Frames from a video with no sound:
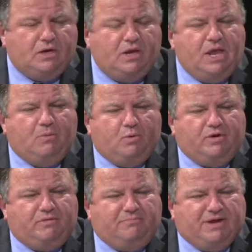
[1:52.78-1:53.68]
Okay.
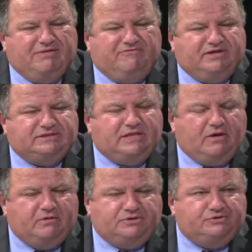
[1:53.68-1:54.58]
What are the benefits
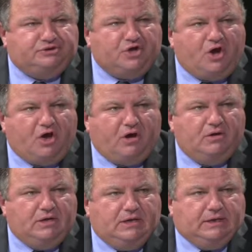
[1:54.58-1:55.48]
now that you saw
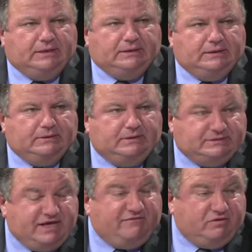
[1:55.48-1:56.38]

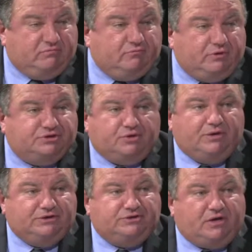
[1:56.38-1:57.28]
as having
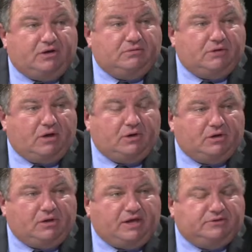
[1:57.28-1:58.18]
Rizzo as
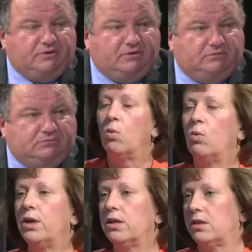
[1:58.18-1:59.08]
our collector?
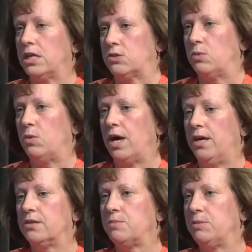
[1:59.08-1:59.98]
Well, one of the things we
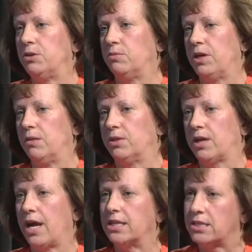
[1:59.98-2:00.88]
wanted is people to be able
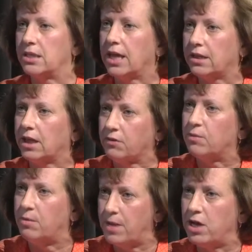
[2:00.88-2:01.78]
to kind of select, like
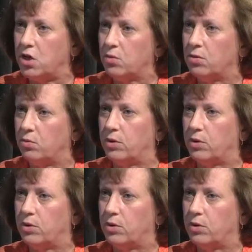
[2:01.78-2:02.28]
from a menu,